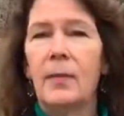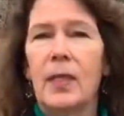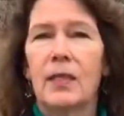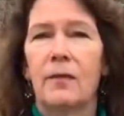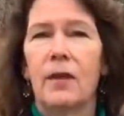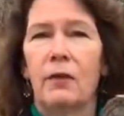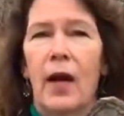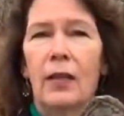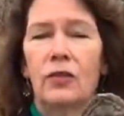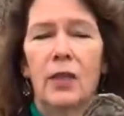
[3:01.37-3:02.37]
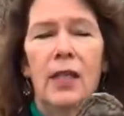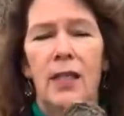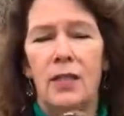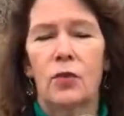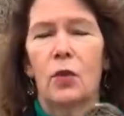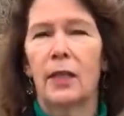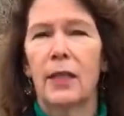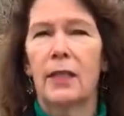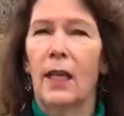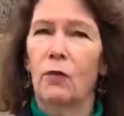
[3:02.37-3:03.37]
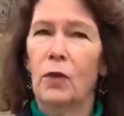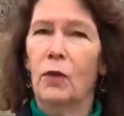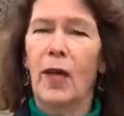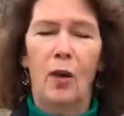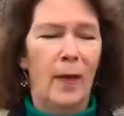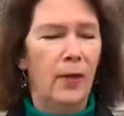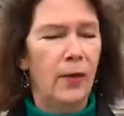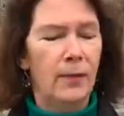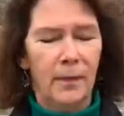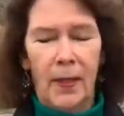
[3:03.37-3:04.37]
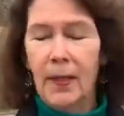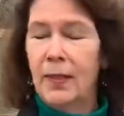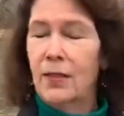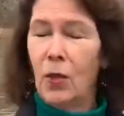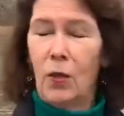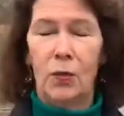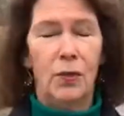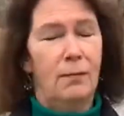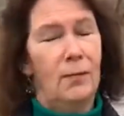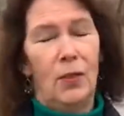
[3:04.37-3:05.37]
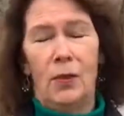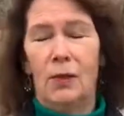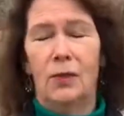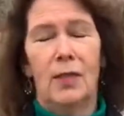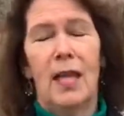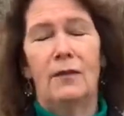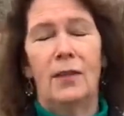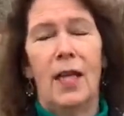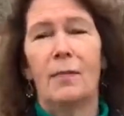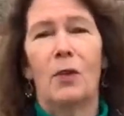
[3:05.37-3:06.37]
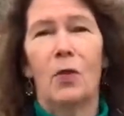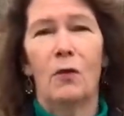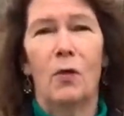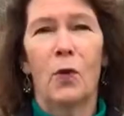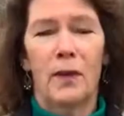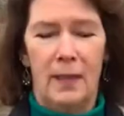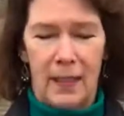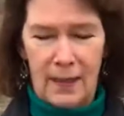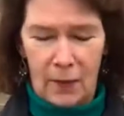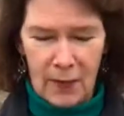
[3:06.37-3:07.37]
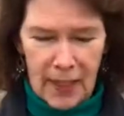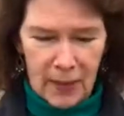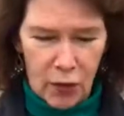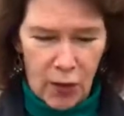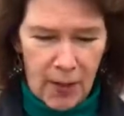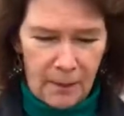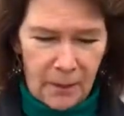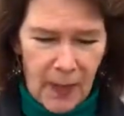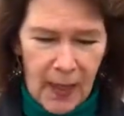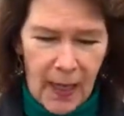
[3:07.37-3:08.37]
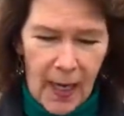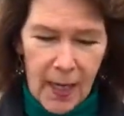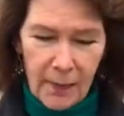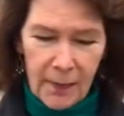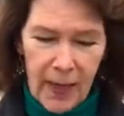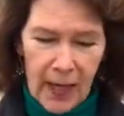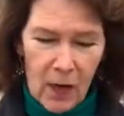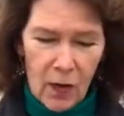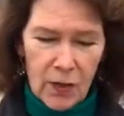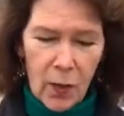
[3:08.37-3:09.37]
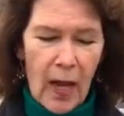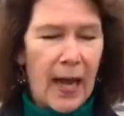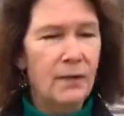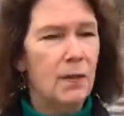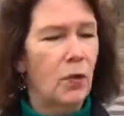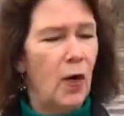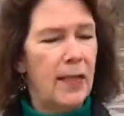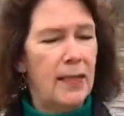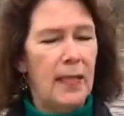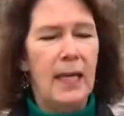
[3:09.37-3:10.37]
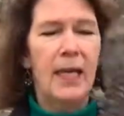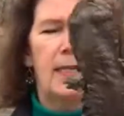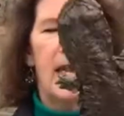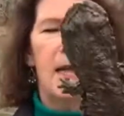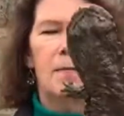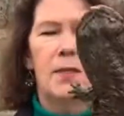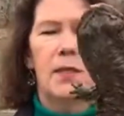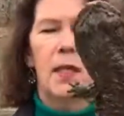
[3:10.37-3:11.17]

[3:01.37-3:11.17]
because I've never actually kissed or licked a real hellbender. So, you'll just have to take my word for it that they don't taste good. They also have some crazy nicknames